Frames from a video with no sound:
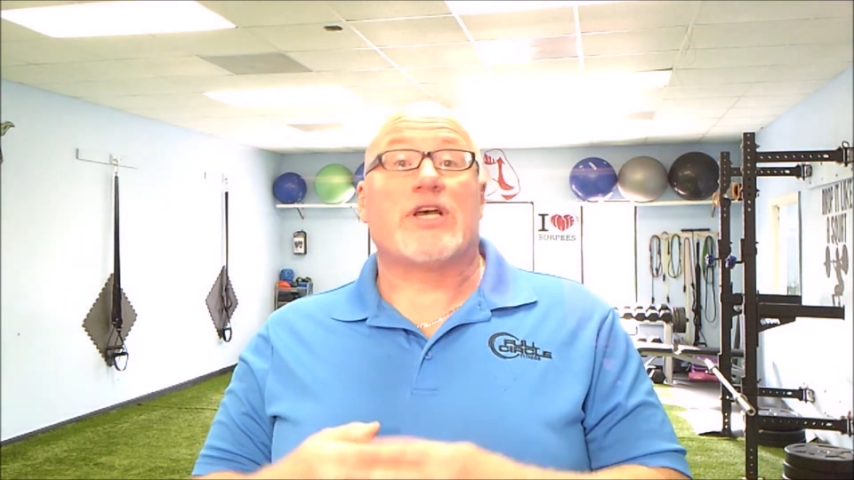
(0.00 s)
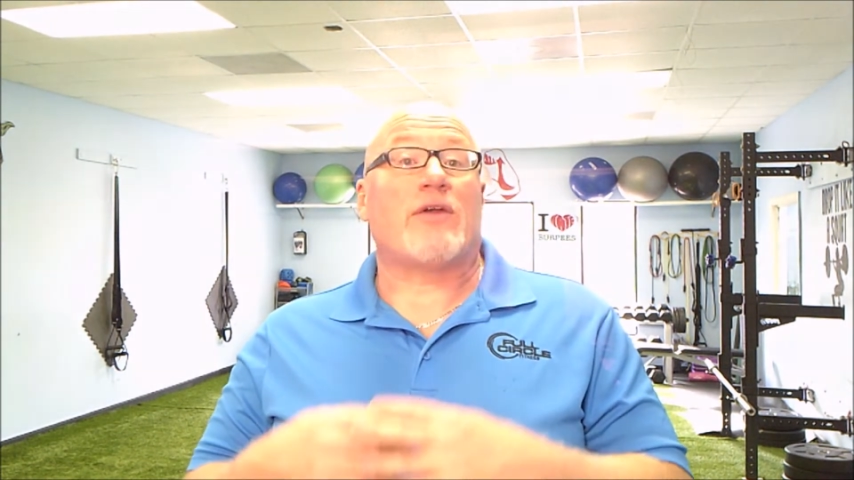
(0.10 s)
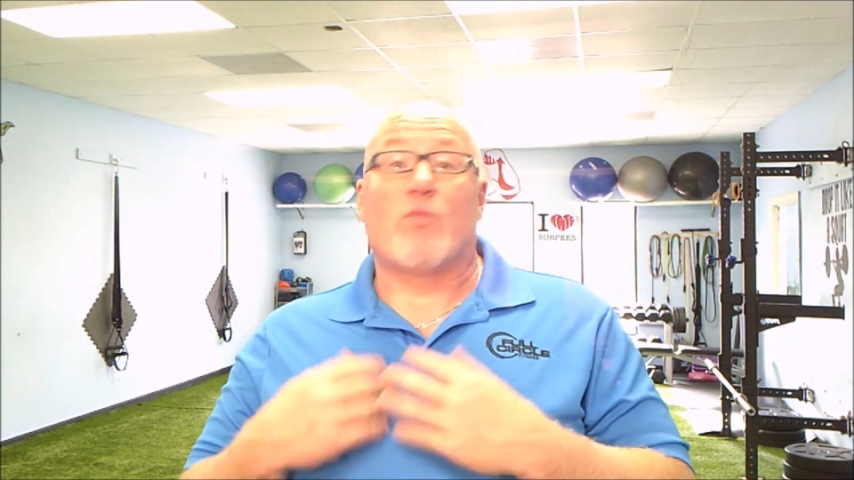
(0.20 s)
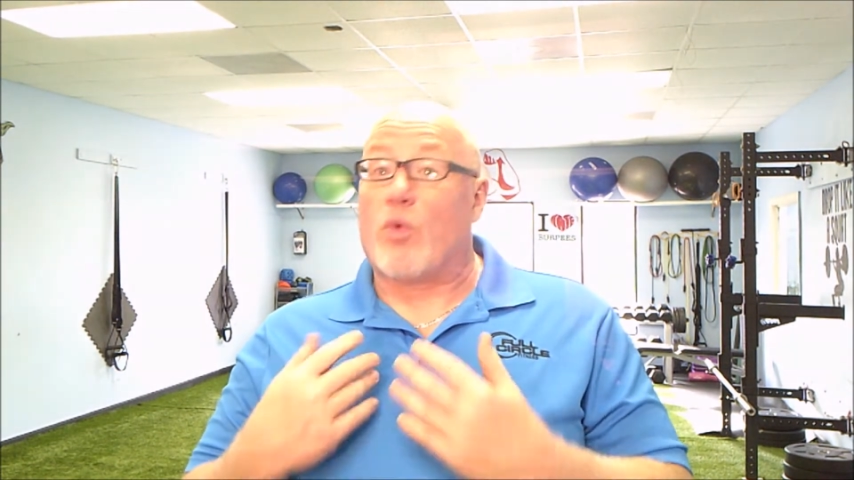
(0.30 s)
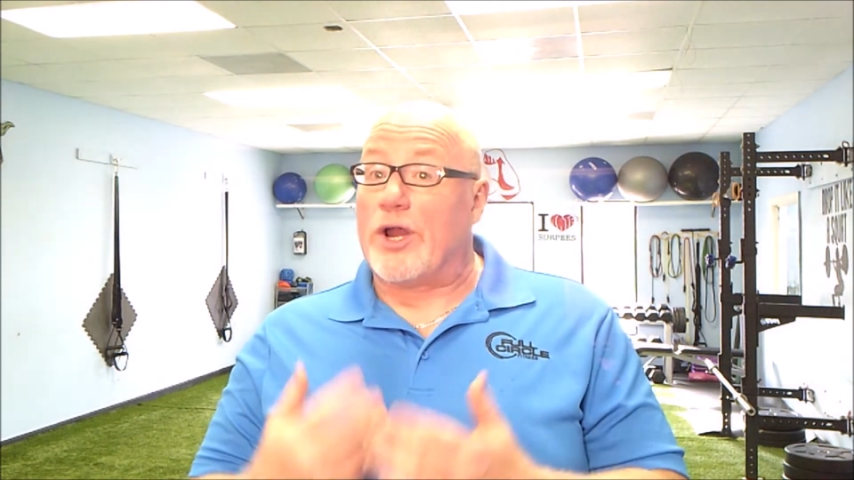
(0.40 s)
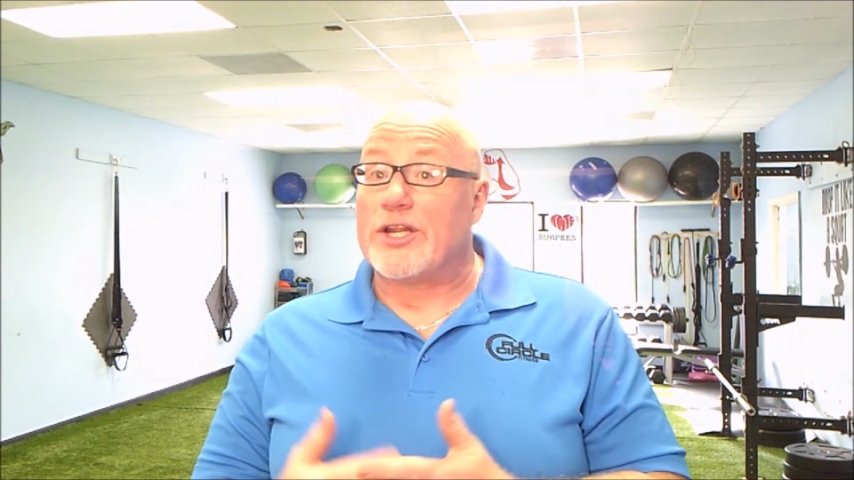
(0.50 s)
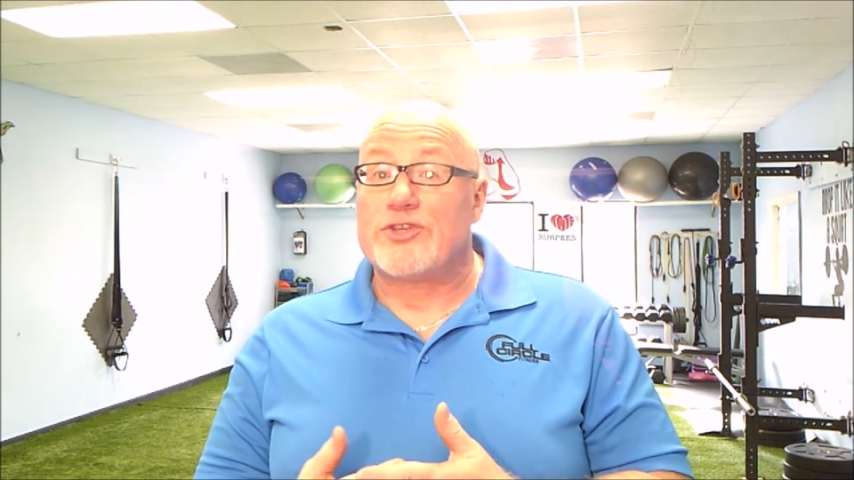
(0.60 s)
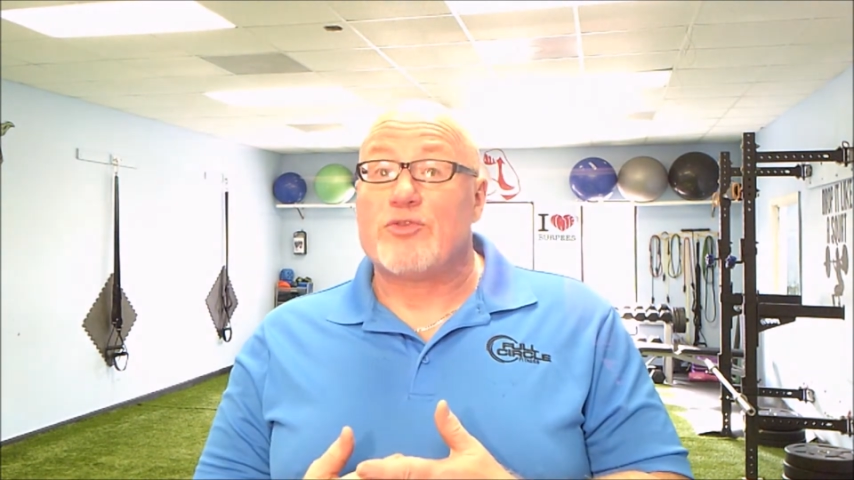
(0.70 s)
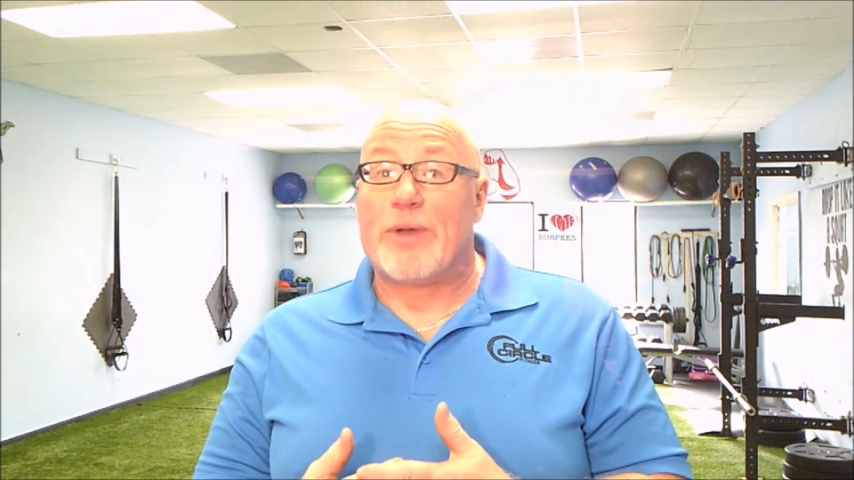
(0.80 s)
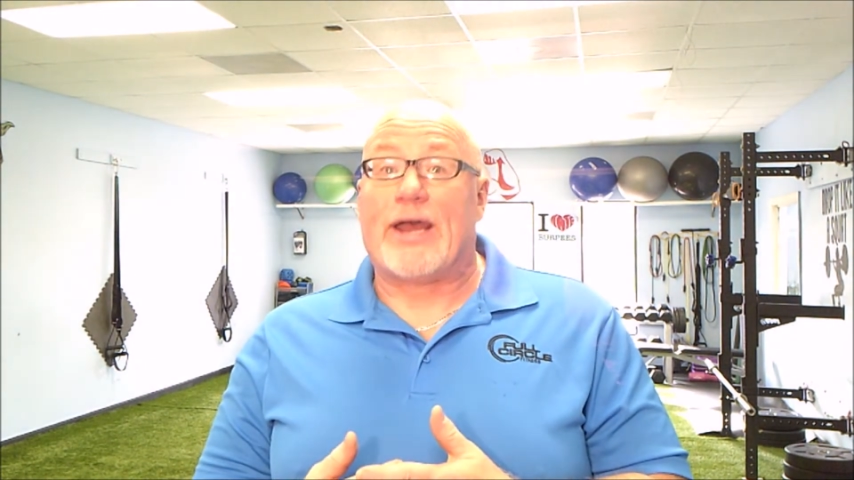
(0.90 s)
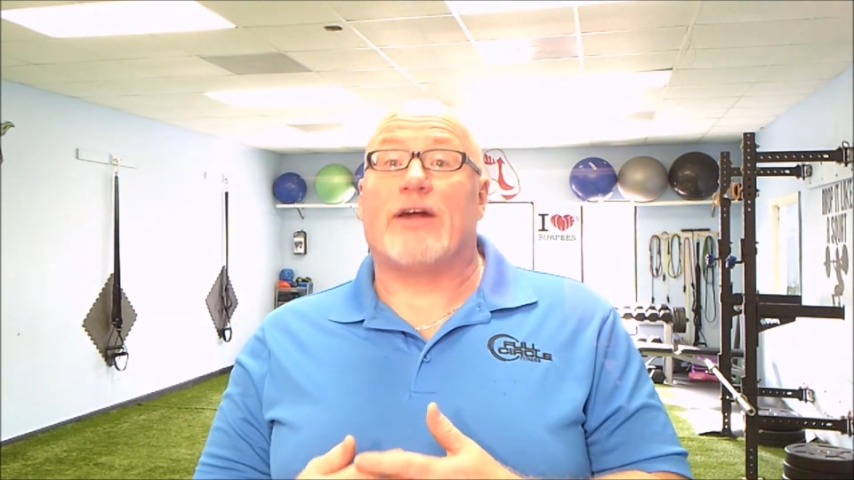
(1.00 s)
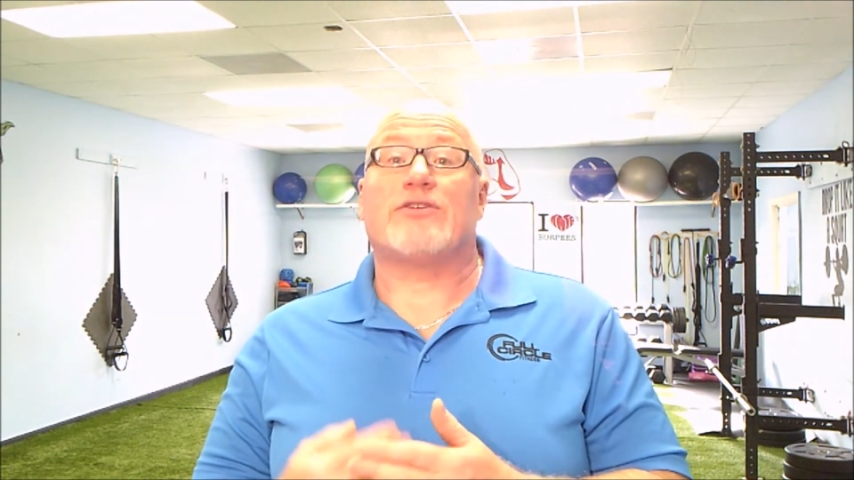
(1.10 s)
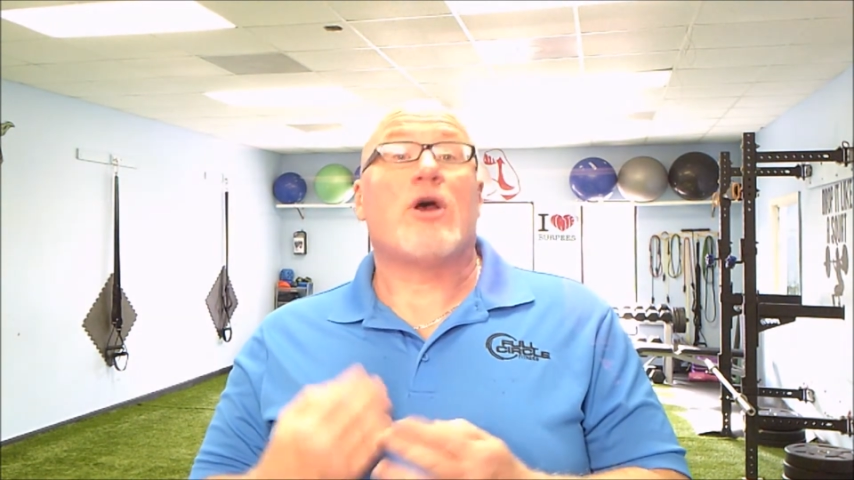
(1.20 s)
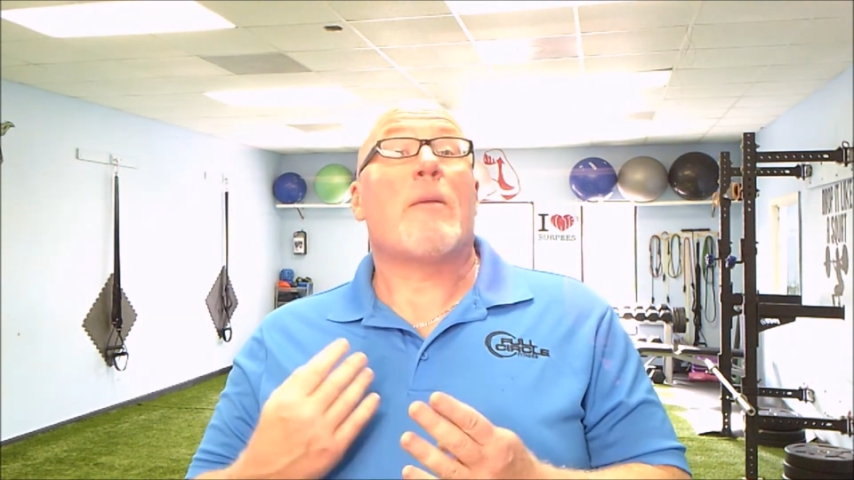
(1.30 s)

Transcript: on 1 to 2 pounds